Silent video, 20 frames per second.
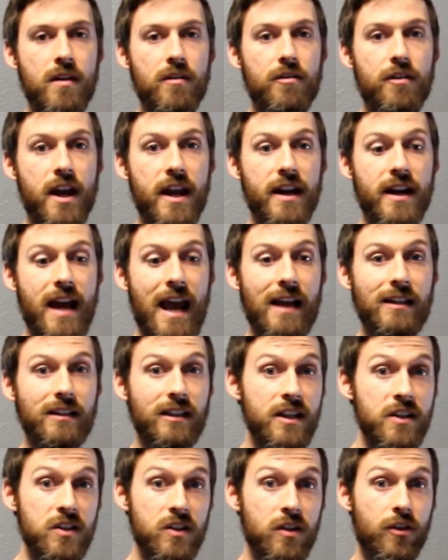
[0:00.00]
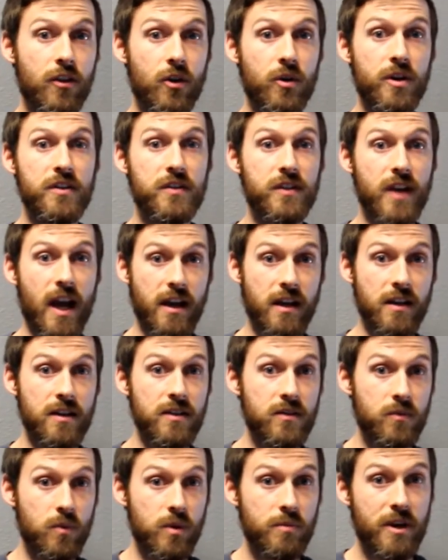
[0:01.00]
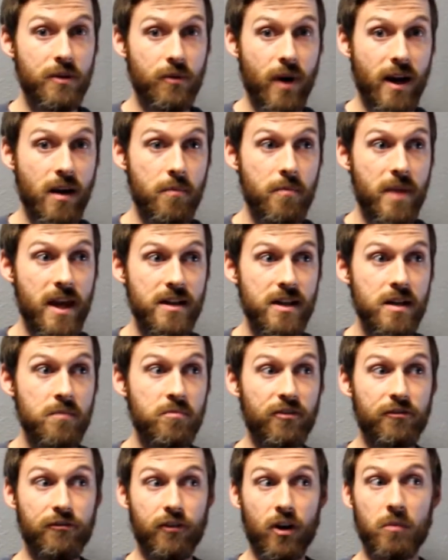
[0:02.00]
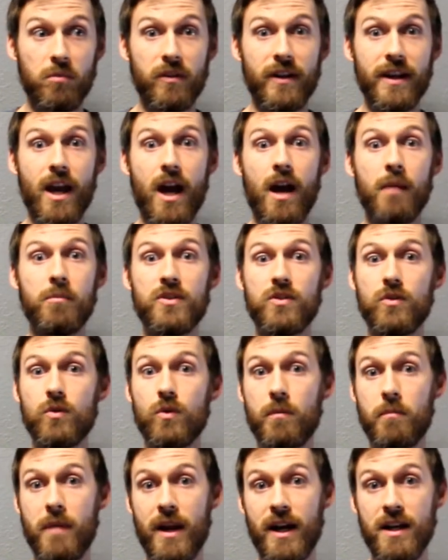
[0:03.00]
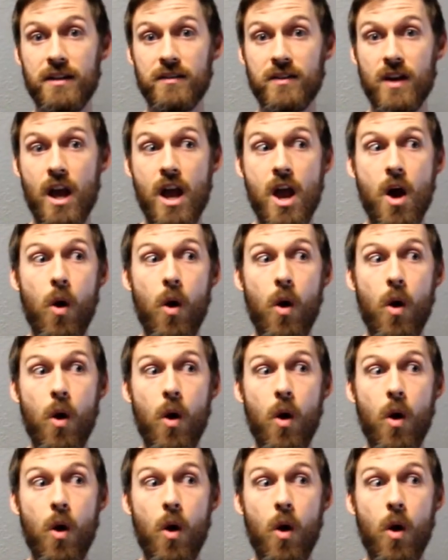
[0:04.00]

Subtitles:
then at least 30 seconds would be recommended, preferably up to a minute,